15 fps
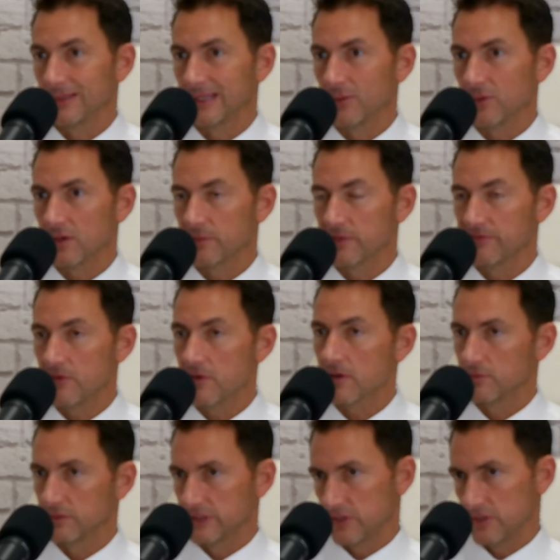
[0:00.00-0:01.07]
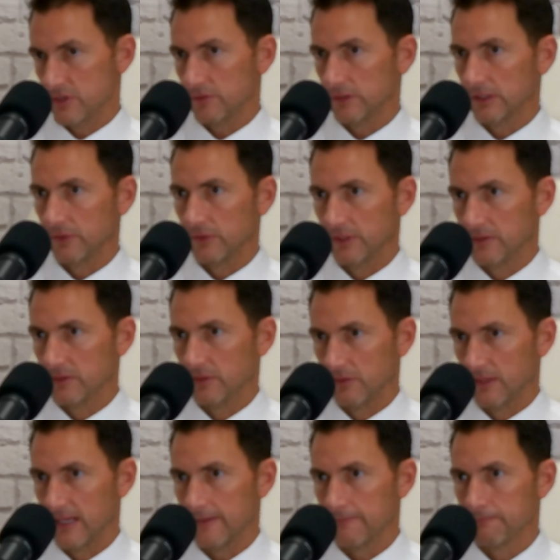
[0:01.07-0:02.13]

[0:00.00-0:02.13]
they were before, which you alluded to that.